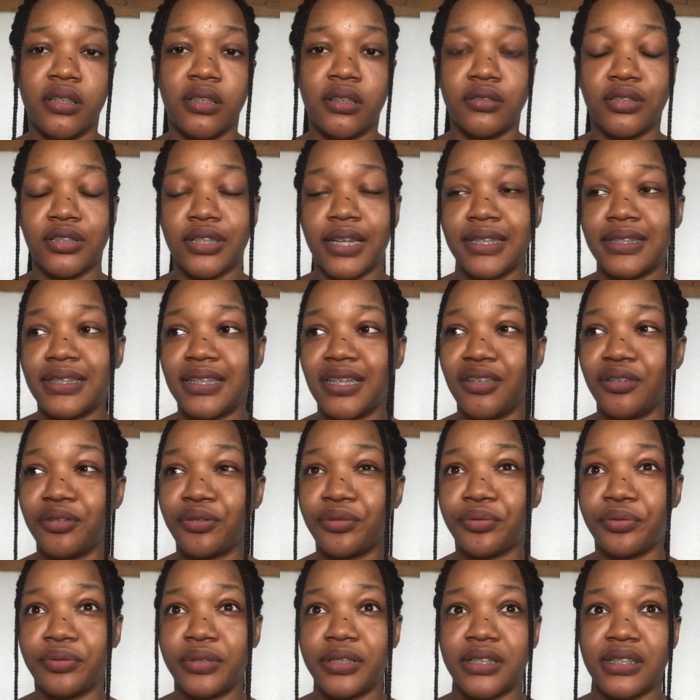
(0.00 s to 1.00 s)
should I say,
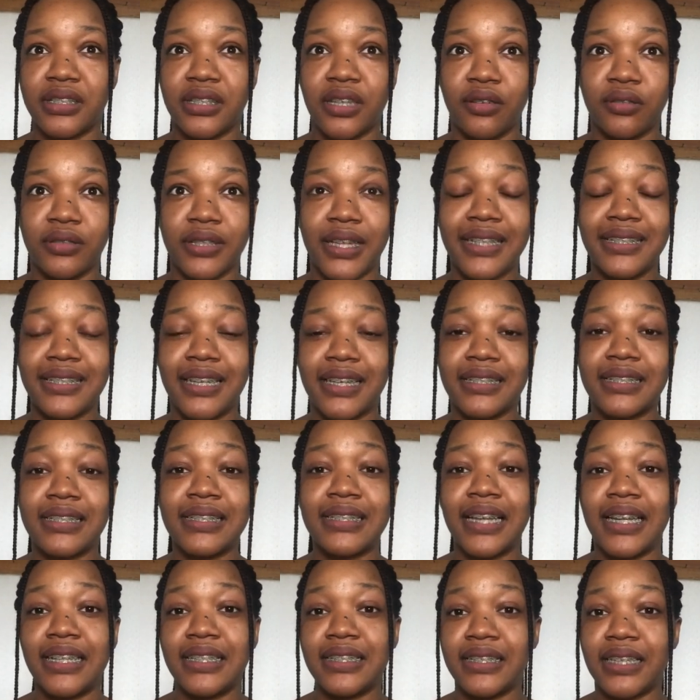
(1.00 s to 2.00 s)
increased now. That
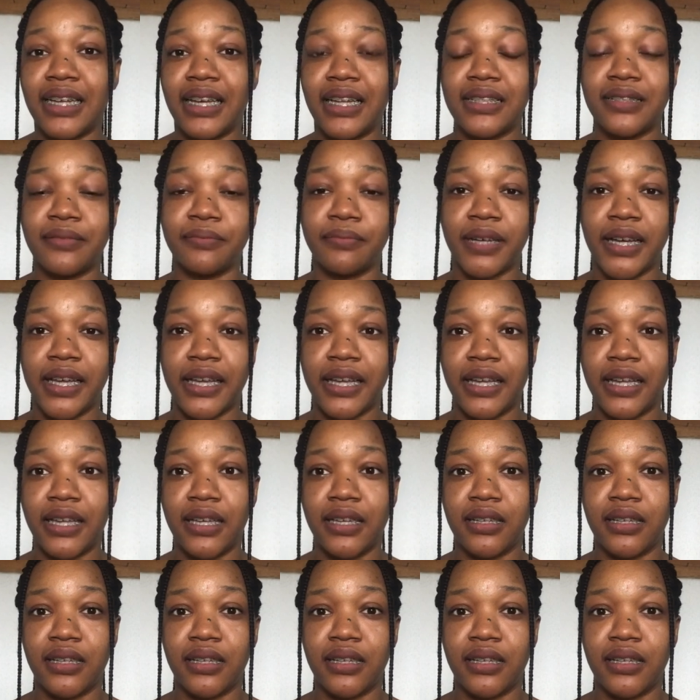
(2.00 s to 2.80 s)
extended my,